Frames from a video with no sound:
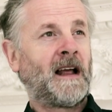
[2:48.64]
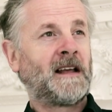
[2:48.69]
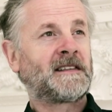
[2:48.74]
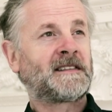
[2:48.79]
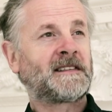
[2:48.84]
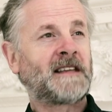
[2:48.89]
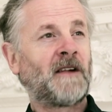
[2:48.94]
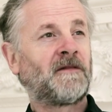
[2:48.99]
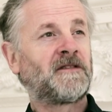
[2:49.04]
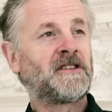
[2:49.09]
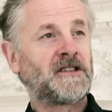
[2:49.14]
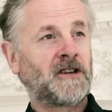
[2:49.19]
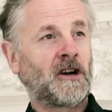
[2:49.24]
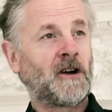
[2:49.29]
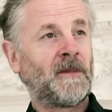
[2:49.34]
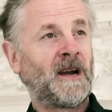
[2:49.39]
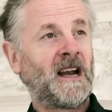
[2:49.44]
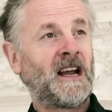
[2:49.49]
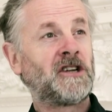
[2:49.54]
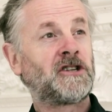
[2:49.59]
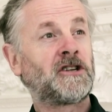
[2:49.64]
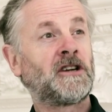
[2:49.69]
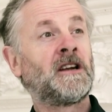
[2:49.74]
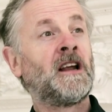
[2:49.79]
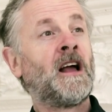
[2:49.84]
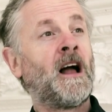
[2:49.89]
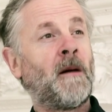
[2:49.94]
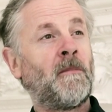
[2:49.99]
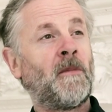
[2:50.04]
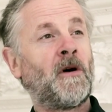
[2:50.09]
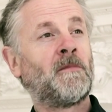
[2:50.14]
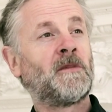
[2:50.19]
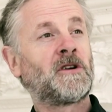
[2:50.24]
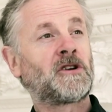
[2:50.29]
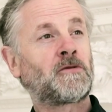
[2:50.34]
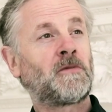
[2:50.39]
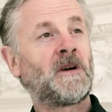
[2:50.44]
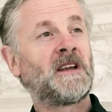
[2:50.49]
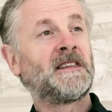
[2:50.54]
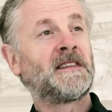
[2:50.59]
self-determination, a
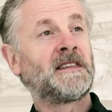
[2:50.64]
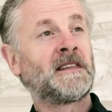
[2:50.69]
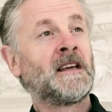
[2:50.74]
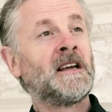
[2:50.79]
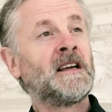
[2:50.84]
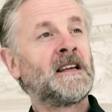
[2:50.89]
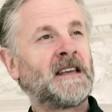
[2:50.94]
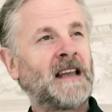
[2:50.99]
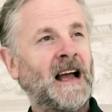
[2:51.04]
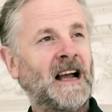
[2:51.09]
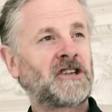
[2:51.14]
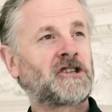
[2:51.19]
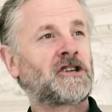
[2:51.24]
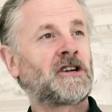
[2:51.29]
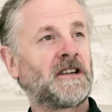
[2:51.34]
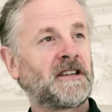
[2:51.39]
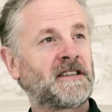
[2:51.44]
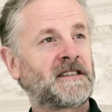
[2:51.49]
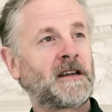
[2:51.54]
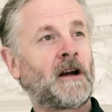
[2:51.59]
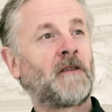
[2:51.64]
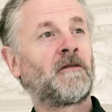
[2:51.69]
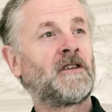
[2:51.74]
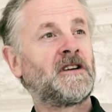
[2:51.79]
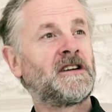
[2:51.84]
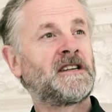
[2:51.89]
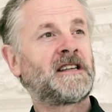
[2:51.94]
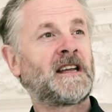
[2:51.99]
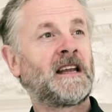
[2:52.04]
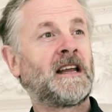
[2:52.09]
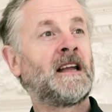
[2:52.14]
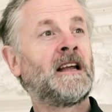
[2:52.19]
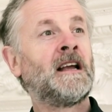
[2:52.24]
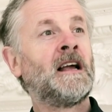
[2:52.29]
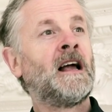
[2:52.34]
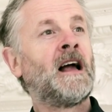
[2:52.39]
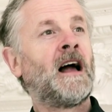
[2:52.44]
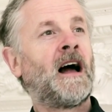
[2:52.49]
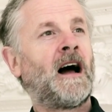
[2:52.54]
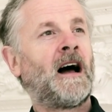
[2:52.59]
moment when national sovereignty
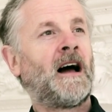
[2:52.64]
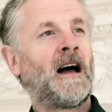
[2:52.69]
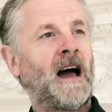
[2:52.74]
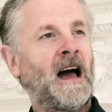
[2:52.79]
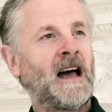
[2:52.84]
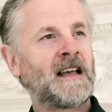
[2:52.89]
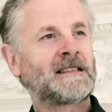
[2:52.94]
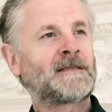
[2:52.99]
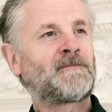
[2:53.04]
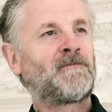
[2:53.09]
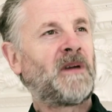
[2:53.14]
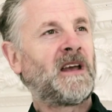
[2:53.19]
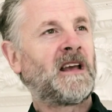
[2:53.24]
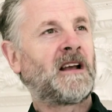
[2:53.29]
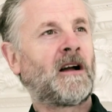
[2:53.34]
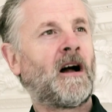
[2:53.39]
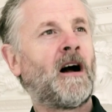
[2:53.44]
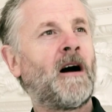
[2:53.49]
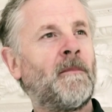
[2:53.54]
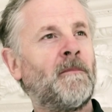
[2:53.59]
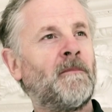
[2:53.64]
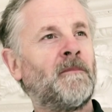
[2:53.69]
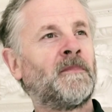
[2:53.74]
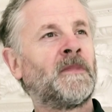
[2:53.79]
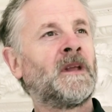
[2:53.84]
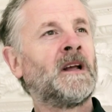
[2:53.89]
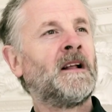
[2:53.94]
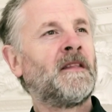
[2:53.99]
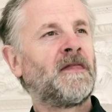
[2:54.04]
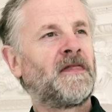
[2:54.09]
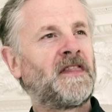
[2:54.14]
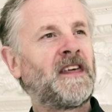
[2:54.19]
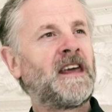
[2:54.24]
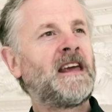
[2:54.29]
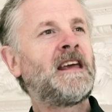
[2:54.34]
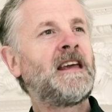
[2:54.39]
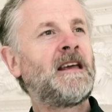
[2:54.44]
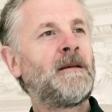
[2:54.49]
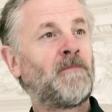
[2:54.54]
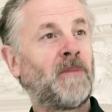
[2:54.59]
has become
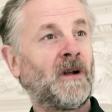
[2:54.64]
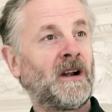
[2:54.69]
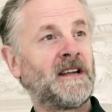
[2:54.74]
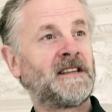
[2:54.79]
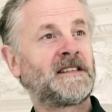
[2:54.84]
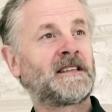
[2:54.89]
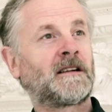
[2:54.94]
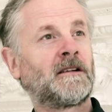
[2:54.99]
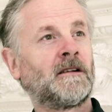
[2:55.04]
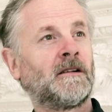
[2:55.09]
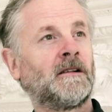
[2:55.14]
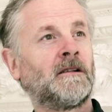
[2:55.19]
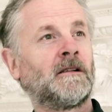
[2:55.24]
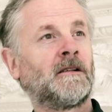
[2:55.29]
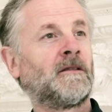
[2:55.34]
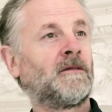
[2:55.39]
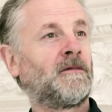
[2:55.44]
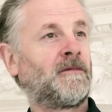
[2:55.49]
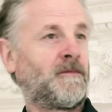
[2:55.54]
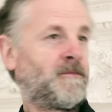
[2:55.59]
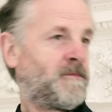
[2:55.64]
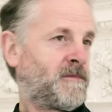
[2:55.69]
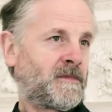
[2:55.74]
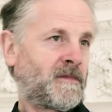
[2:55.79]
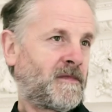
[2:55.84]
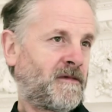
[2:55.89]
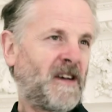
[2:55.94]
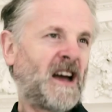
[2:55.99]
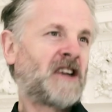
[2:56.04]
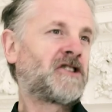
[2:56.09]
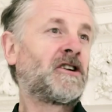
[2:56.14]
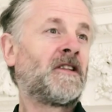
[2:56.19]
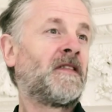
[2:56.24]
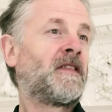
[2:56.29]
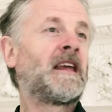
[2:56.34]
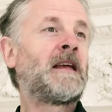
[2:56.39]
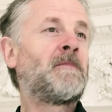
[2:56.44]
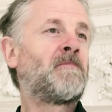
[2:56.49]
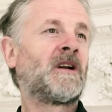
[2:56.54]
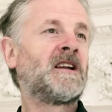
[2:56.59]
the political fashion,
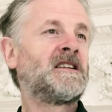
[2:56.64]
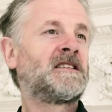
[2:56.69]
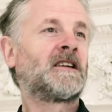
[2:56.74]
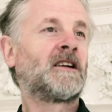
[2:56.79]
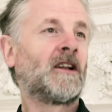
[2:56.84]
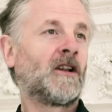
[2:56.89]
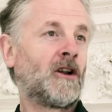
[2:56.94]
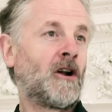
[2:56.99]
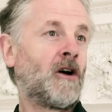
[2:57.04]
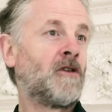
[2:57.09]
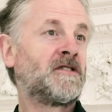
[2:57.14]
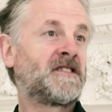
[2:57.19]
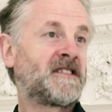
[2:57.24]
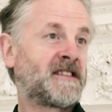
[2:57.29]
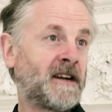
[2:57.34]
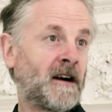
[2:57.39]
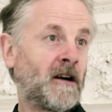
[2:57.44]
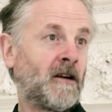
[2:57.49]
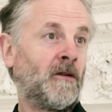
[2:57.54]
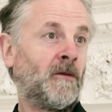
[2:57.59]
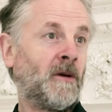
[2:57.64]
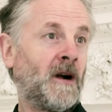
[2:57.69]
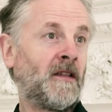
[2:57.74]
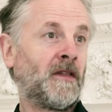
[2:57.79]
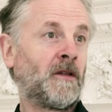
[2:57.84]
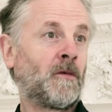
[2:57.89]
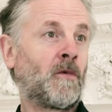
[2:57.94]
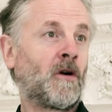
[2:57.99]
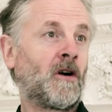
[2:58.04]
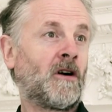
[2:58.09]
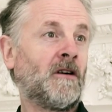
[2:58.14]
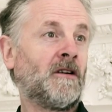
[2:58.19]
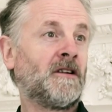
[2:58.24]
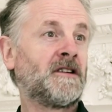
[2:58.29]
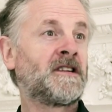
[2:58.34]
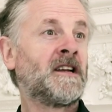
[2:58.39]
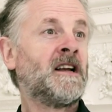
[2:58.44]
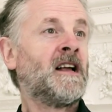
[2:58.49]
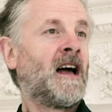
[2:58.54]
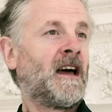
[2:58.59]
the political lodestar around the
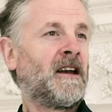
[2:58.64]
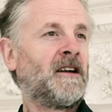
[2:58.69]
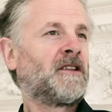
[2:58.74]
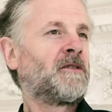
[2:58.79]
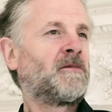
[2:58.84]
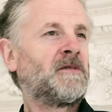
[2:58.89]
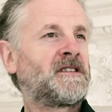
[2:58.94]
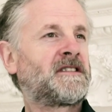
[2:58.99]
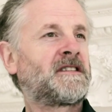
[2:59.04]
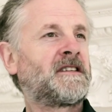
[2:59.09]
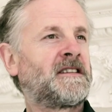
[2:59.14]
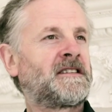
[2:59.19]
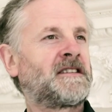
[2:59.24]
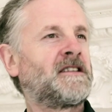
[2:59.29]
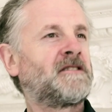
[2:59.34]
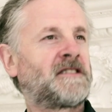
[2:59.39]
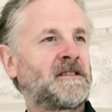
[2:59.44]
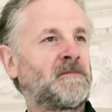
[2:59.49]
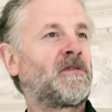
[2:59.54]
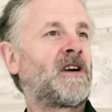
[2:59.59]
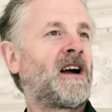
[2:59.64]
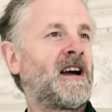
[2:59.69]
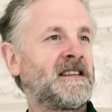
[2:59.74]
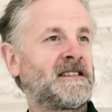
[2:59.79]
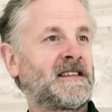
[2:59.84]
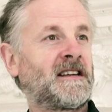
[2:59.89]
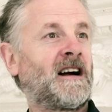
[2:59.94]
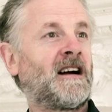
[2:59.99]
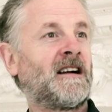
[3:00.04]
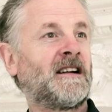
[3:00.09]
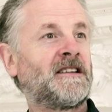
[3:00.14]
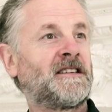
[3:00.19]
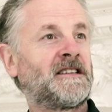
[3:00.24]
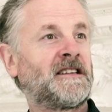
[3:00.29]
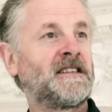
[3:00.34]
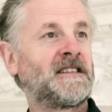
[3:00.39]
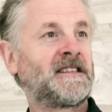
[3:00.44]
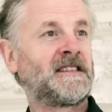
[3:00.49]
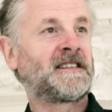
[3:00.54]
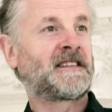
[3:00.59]
world. In other words, it's no surprise that Ireland didn't